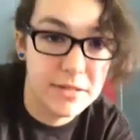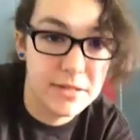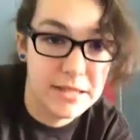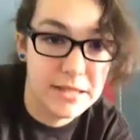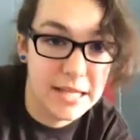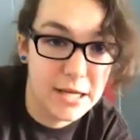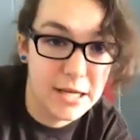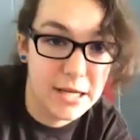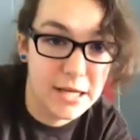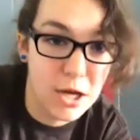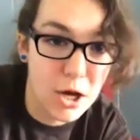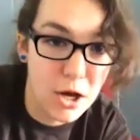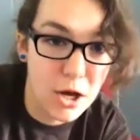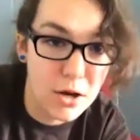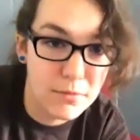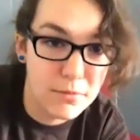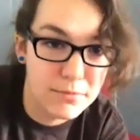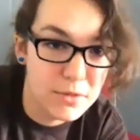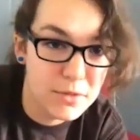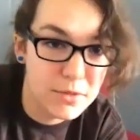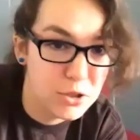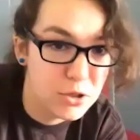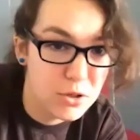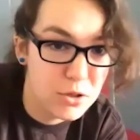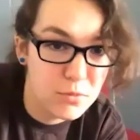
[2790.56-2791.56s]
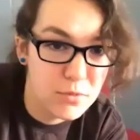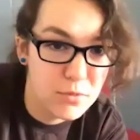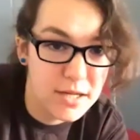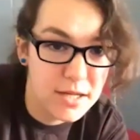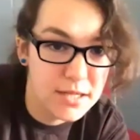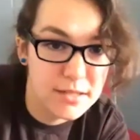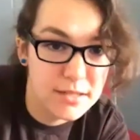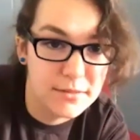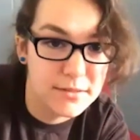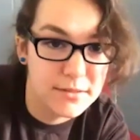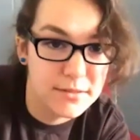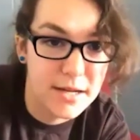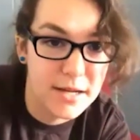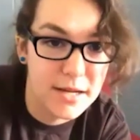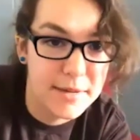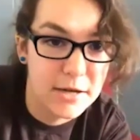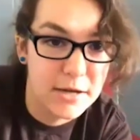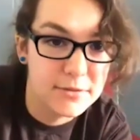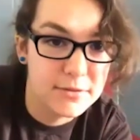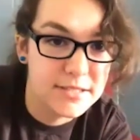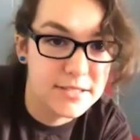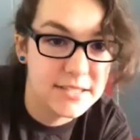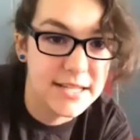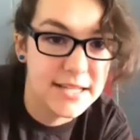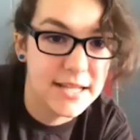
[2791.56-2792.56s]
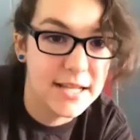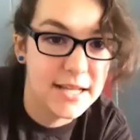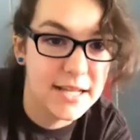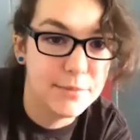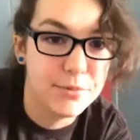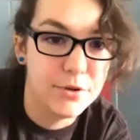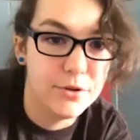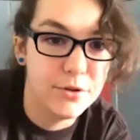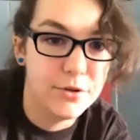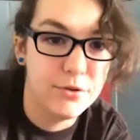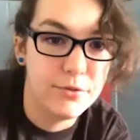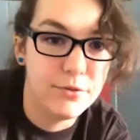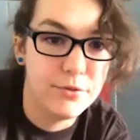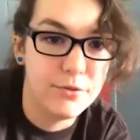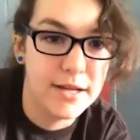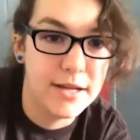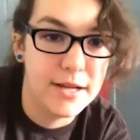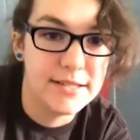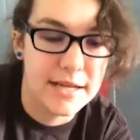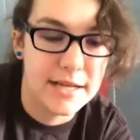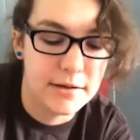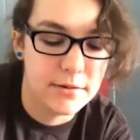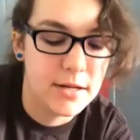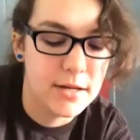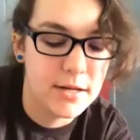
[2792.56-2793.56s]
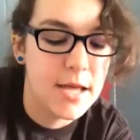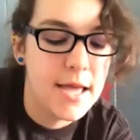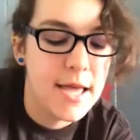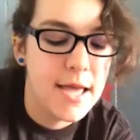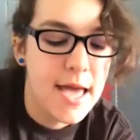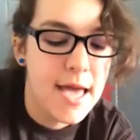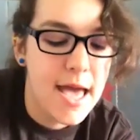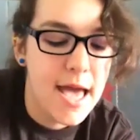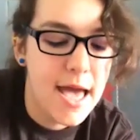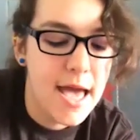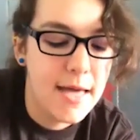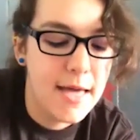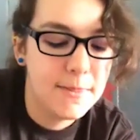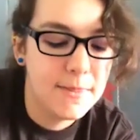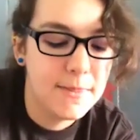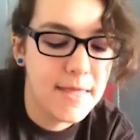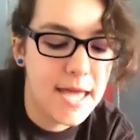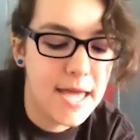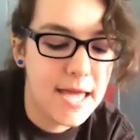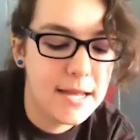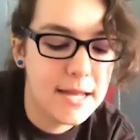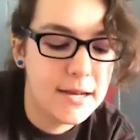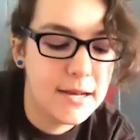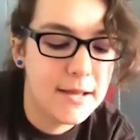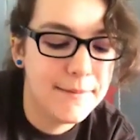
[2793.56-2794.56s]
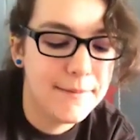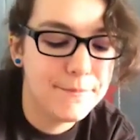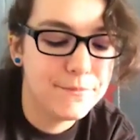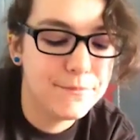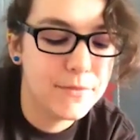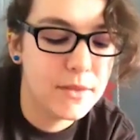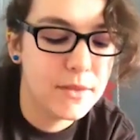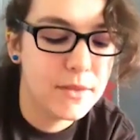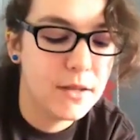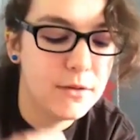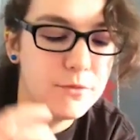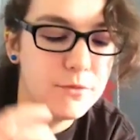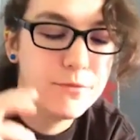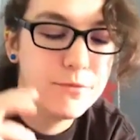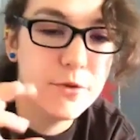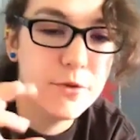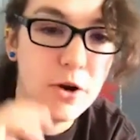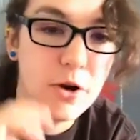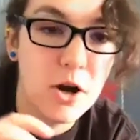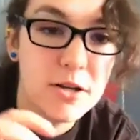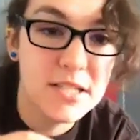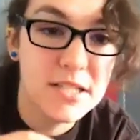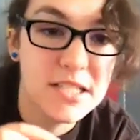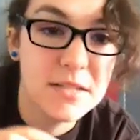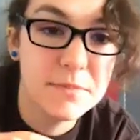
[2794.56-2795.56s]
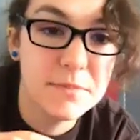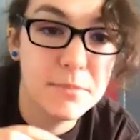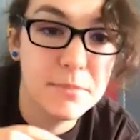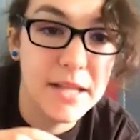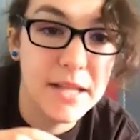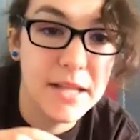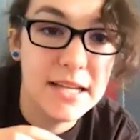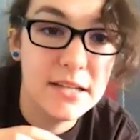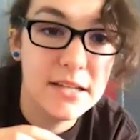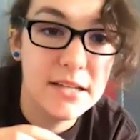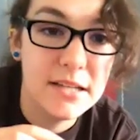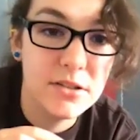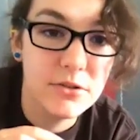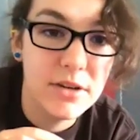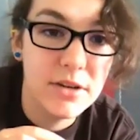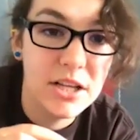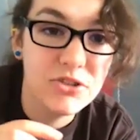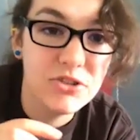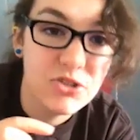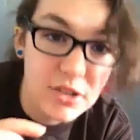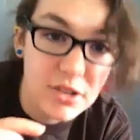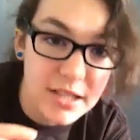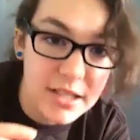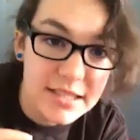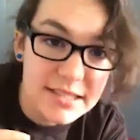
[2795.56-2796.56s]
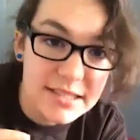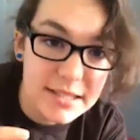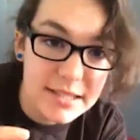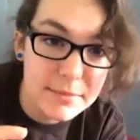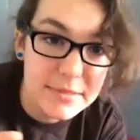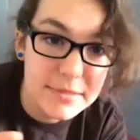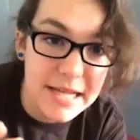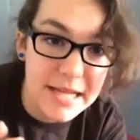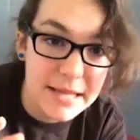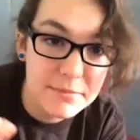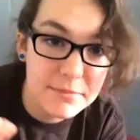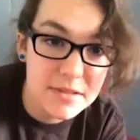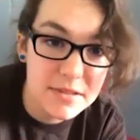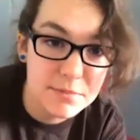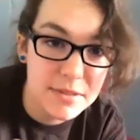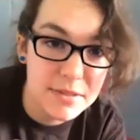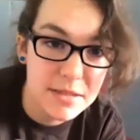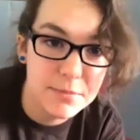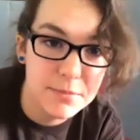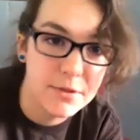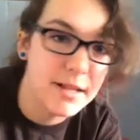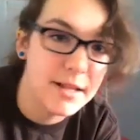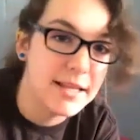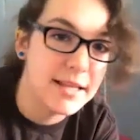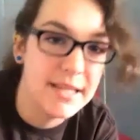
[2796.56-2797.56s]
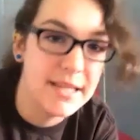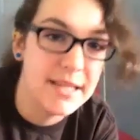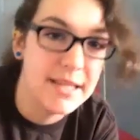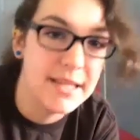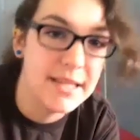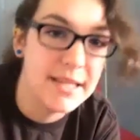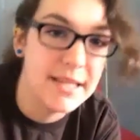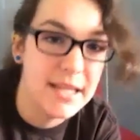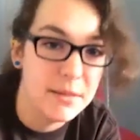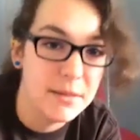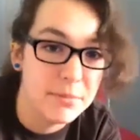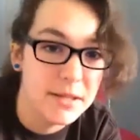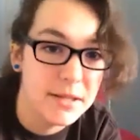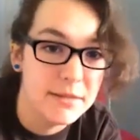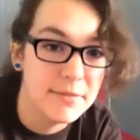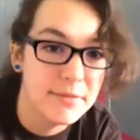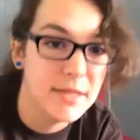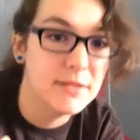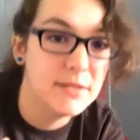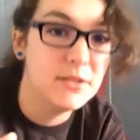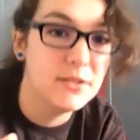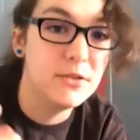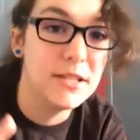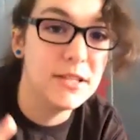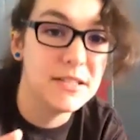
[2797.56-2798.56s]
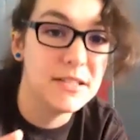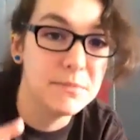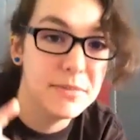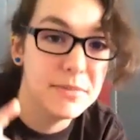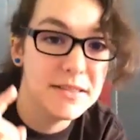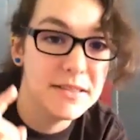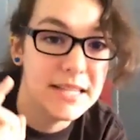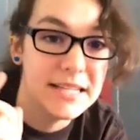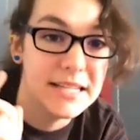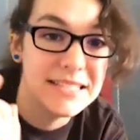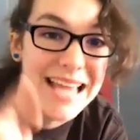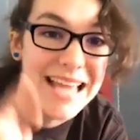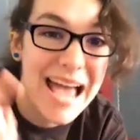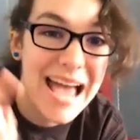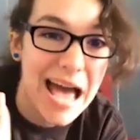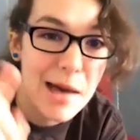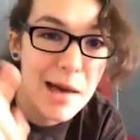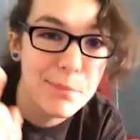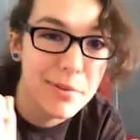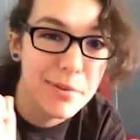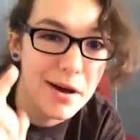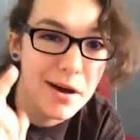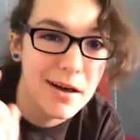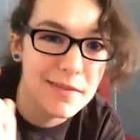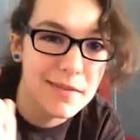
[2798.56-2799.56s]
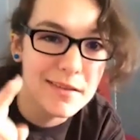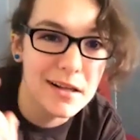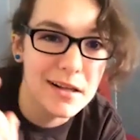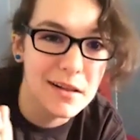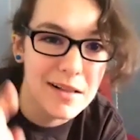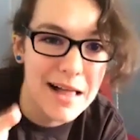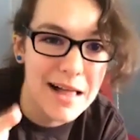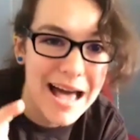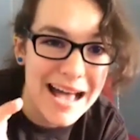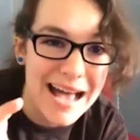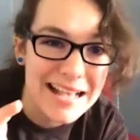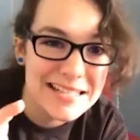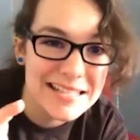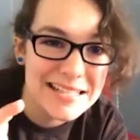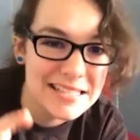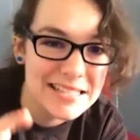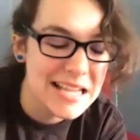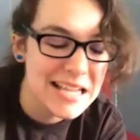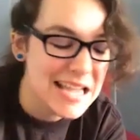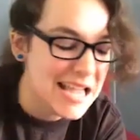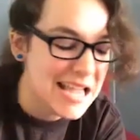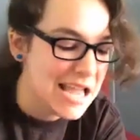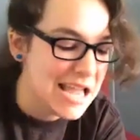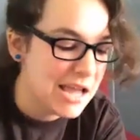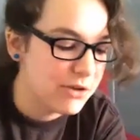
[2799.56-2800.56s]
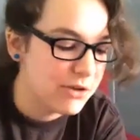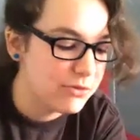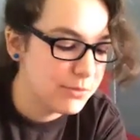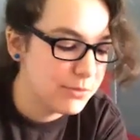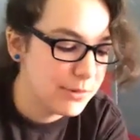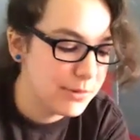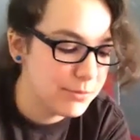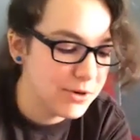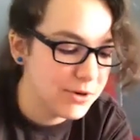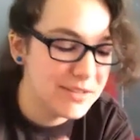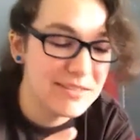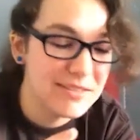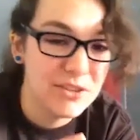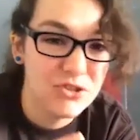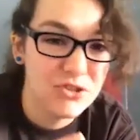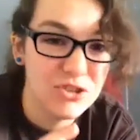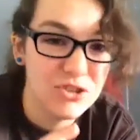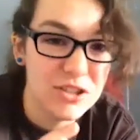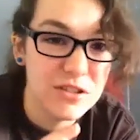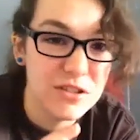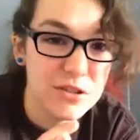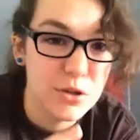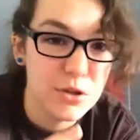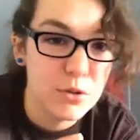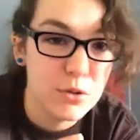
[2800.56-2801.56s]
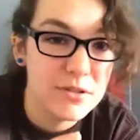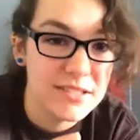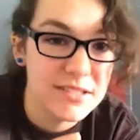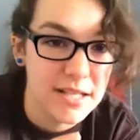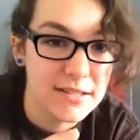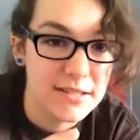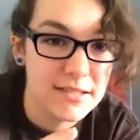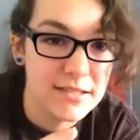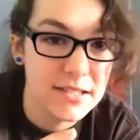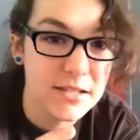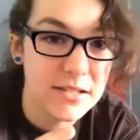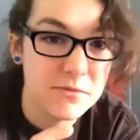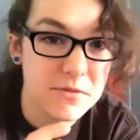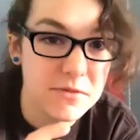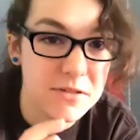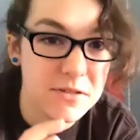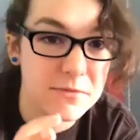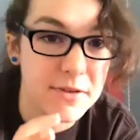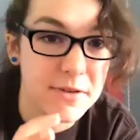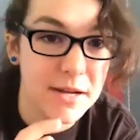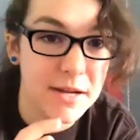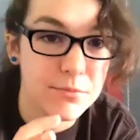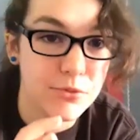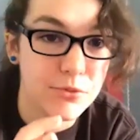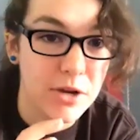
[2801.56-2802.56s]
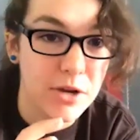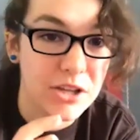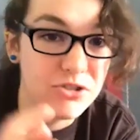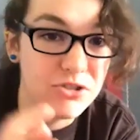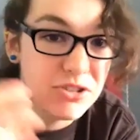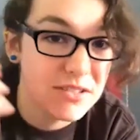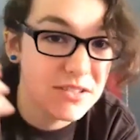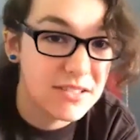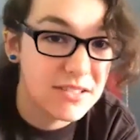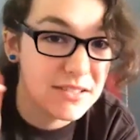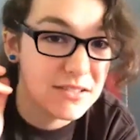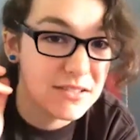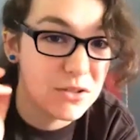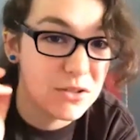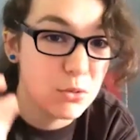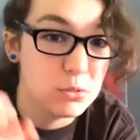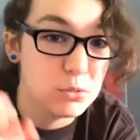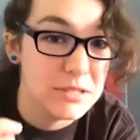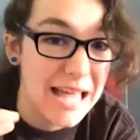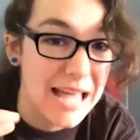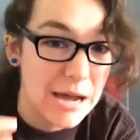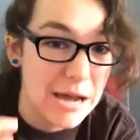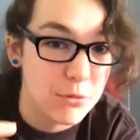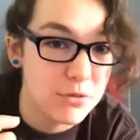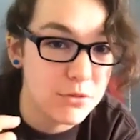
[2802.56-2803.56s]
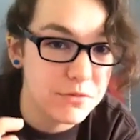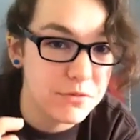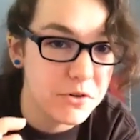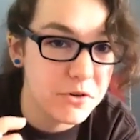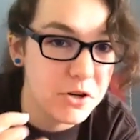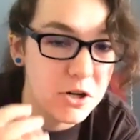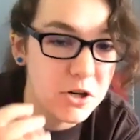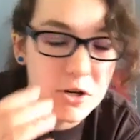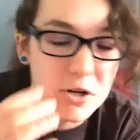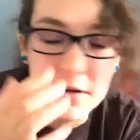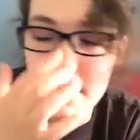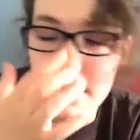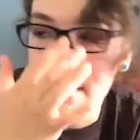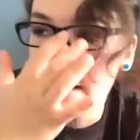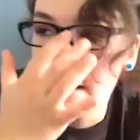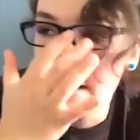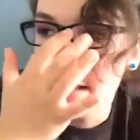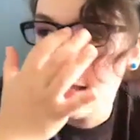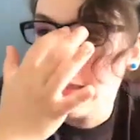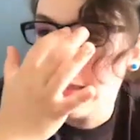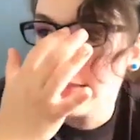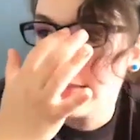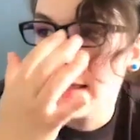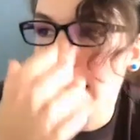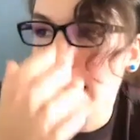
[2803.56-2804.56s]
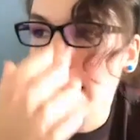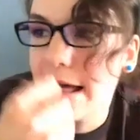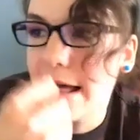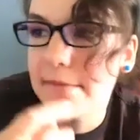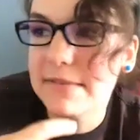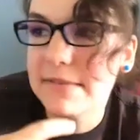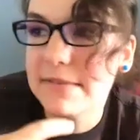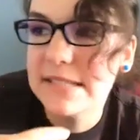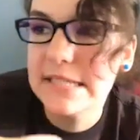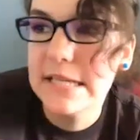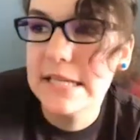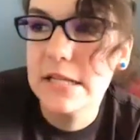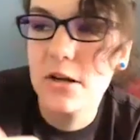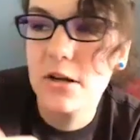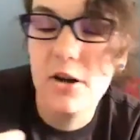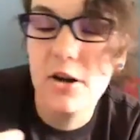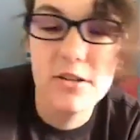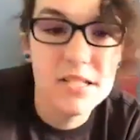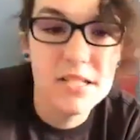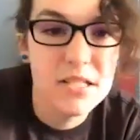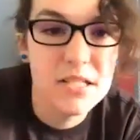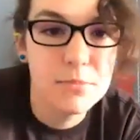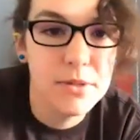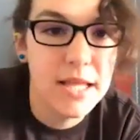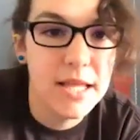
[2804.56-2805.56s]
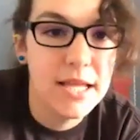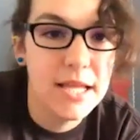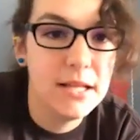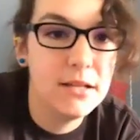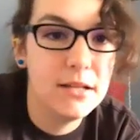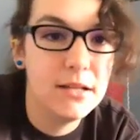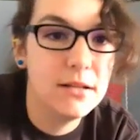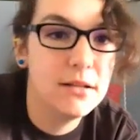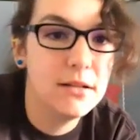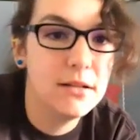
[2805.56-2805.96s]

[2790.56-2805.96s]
like, oh, you don't want to come out today? I put you right down. And then for our display tarantulas, sometimes people, I can't believe they do this, but they tap on the glass. And remember I said she's so sensitive to vibrations, it's so loud for her, that I've seen our display